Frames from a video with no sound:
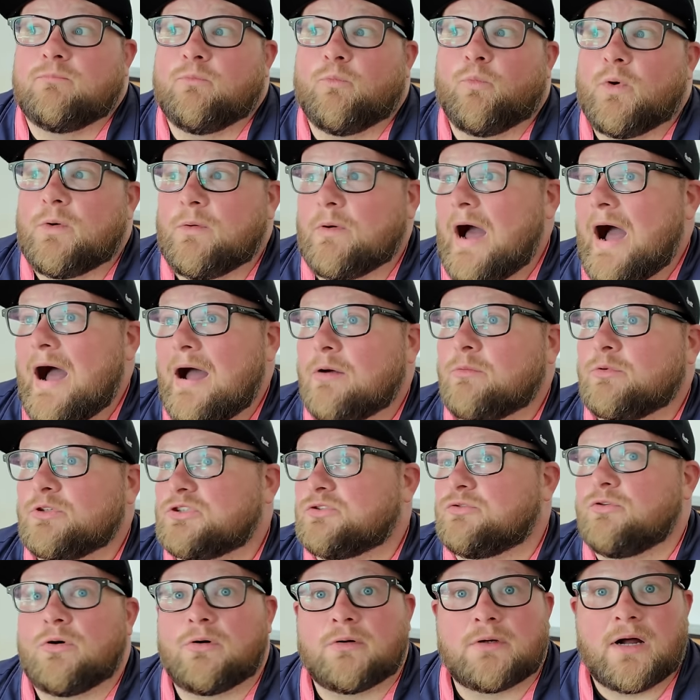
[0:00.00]
when I was
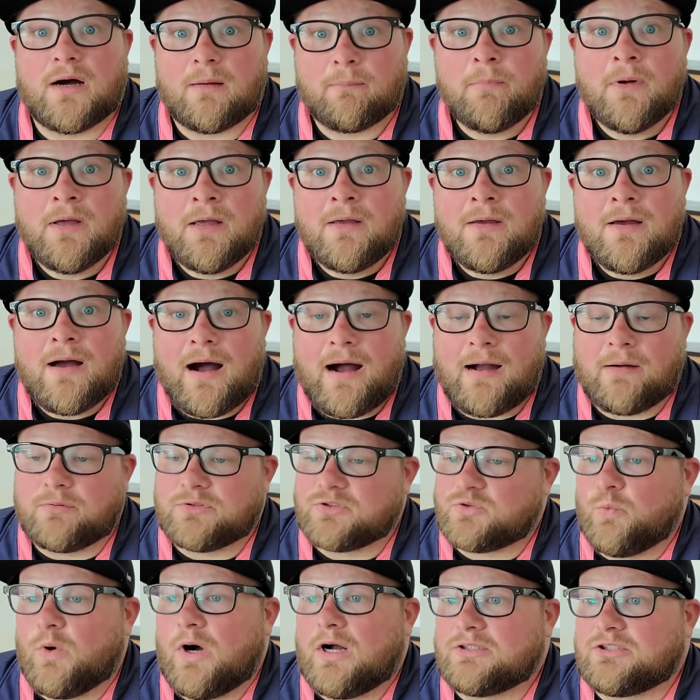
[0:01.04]
growing up, I
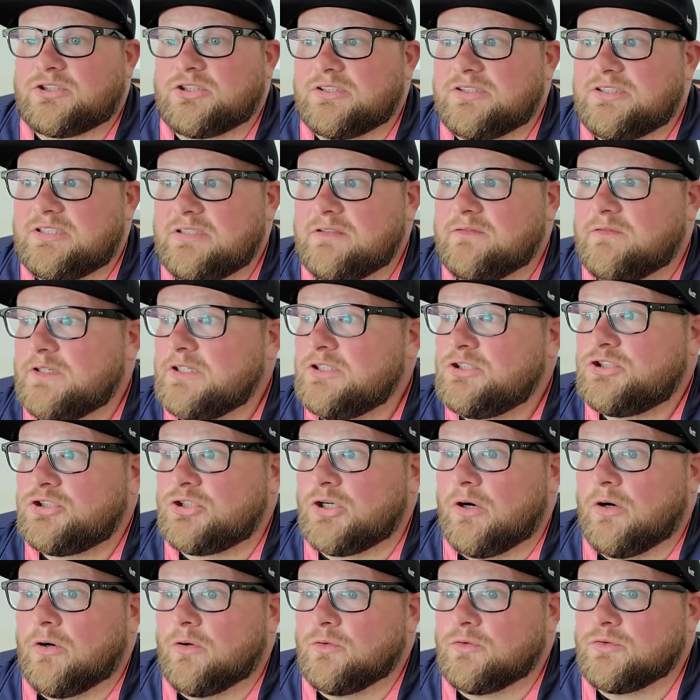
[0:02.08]
was watching TV
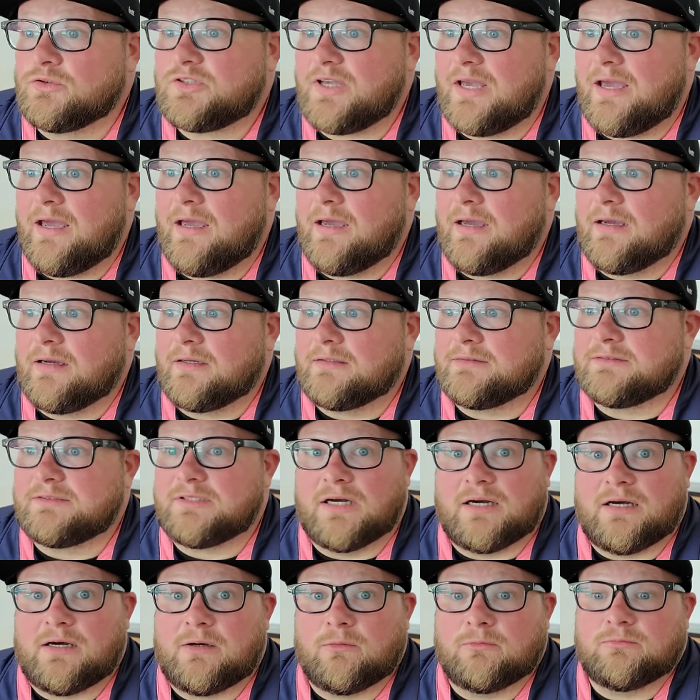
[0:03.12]
shows, and
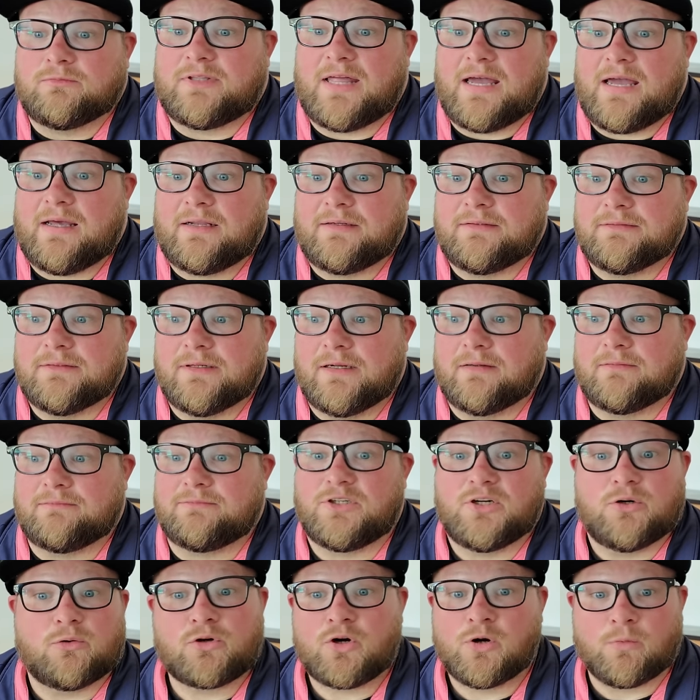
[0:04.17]
uh, then
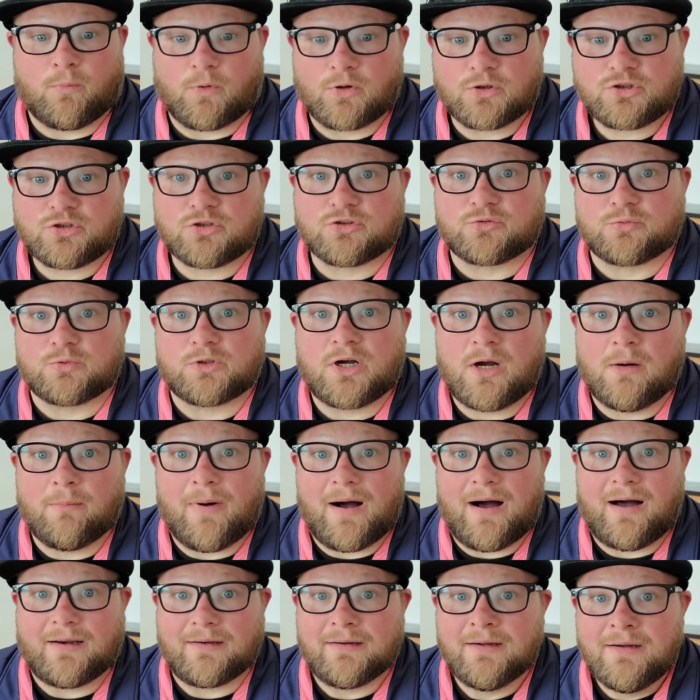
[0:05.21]
you know commercials would come
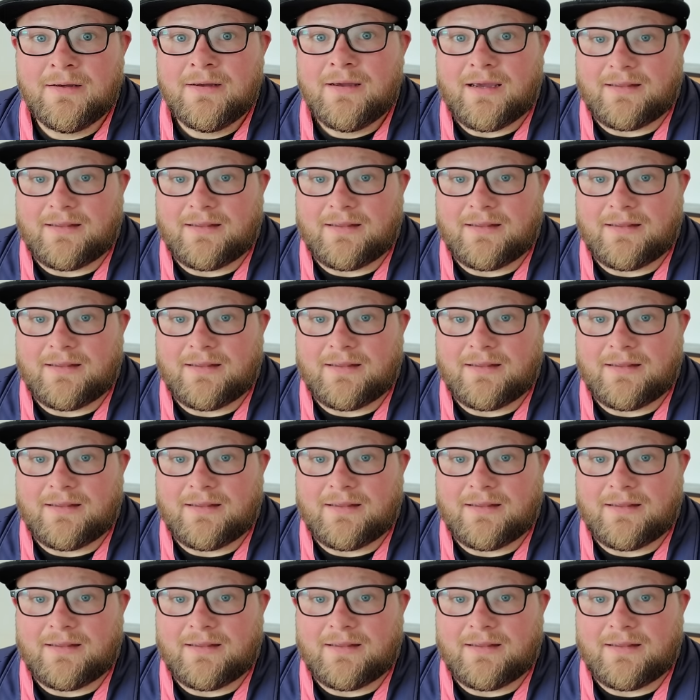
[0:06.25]
on,